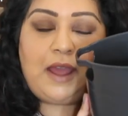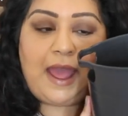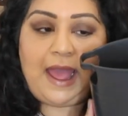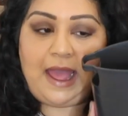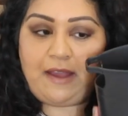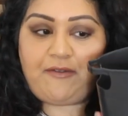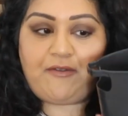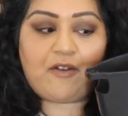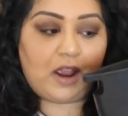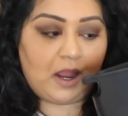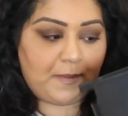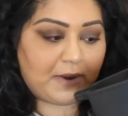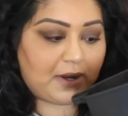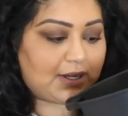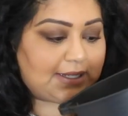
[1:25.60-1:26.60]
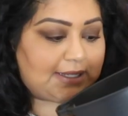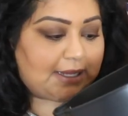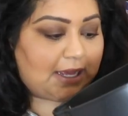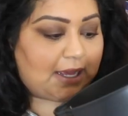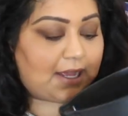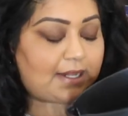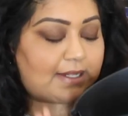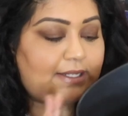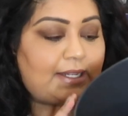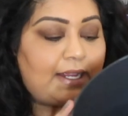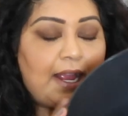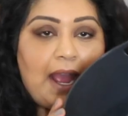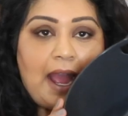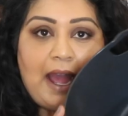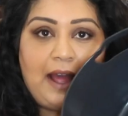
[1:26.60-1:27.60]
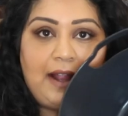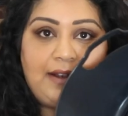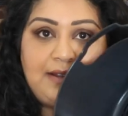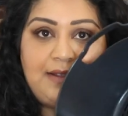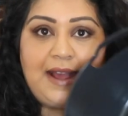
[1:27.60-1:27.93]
air fry basket, and